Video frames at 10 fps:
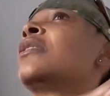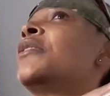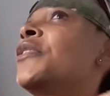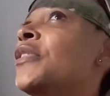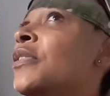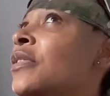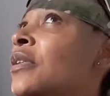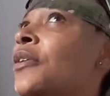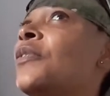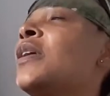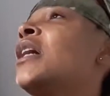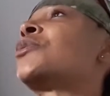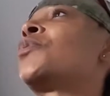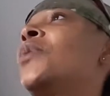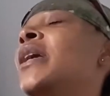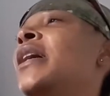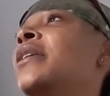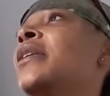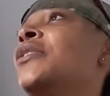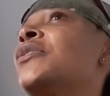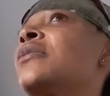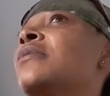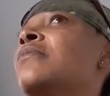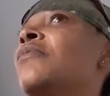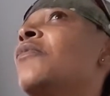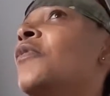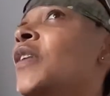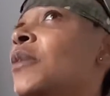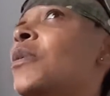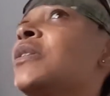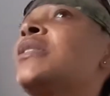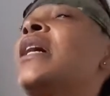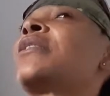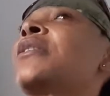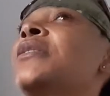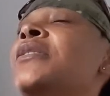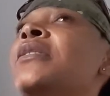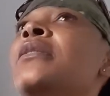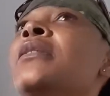Nothing at all like this. There were standards,